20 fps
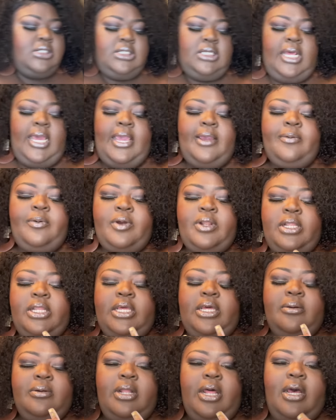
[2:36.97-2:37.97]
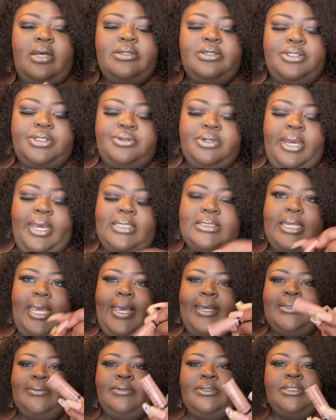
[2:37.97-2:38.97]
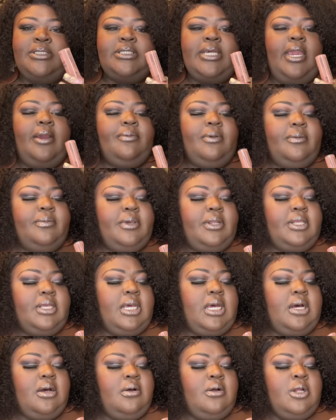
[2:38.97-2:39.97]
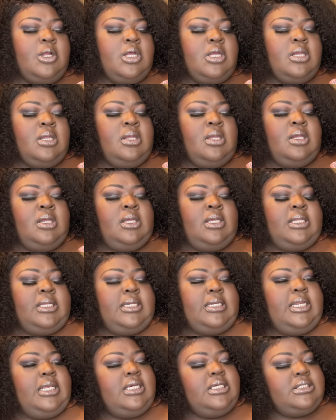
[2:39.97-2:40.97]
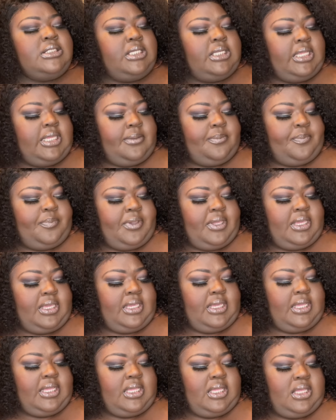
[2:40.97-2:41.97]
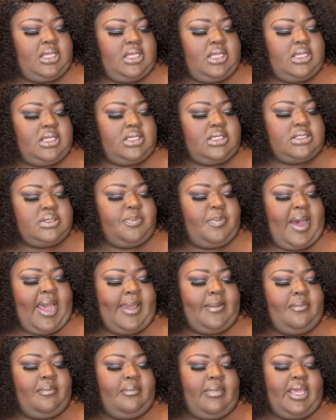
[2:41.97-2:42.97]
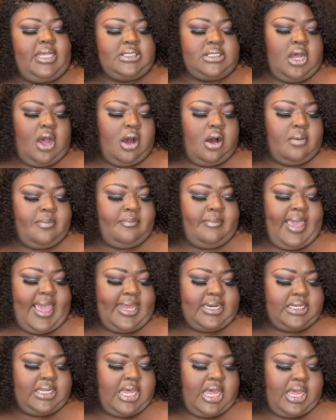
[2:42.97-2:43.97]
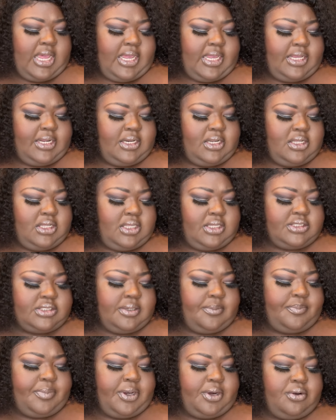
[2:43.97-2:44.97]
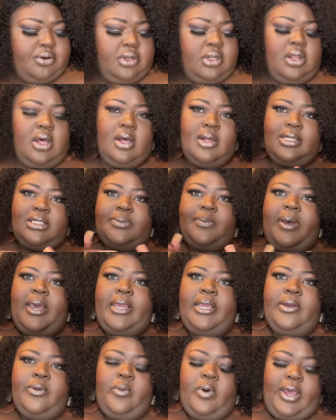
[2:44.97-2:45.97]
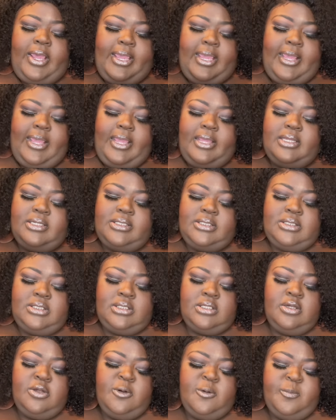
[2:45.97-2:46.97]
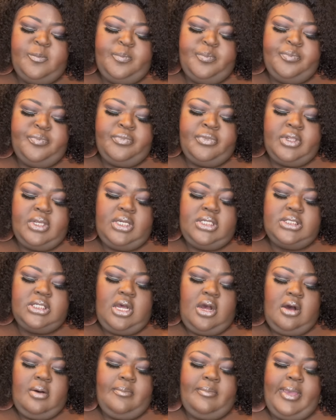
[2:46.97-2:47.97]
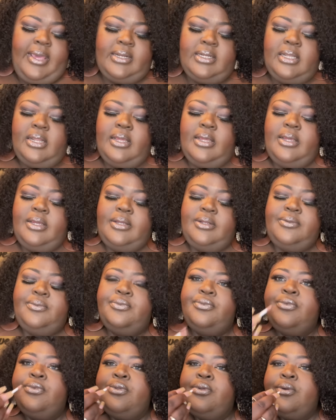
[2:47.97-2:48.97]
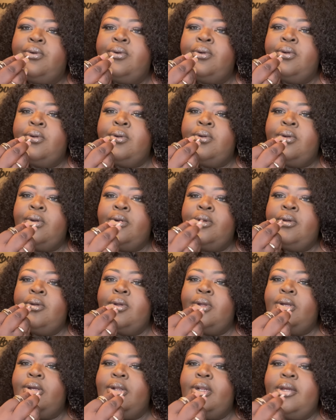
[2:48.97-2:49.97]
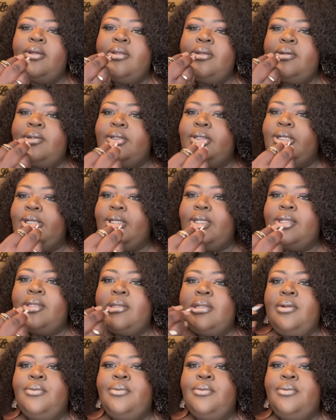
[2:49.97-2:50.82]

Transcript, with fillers: today for lip gloss, because you guys ask me this every video, this lippy is by, it's called Madeline. It's a butter gloss by N Y X. It's called Madeline. And I usually just